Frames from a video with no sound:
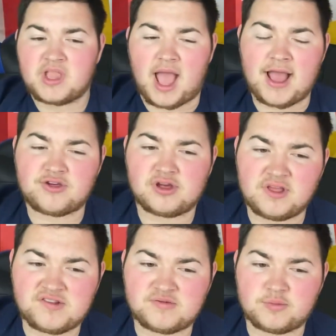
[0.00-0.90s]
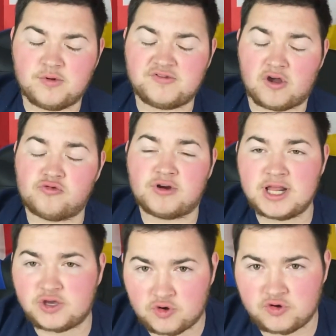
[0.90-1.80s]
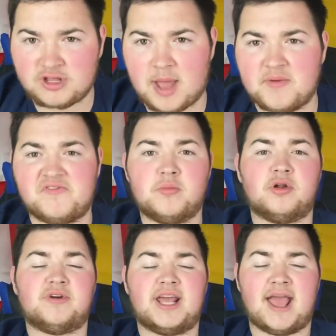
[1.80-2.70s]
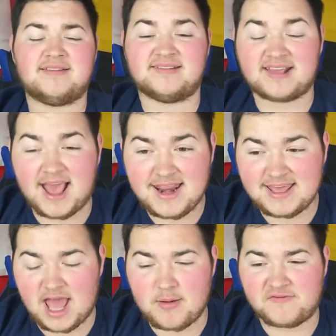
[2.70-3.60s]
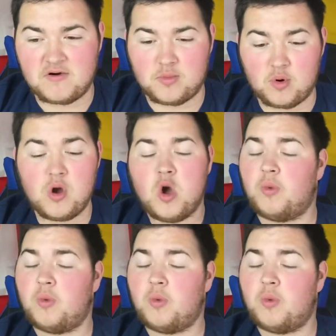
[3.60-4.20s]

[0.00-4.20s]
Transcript: actually, this was a really good game of football, a really entertaining game of football,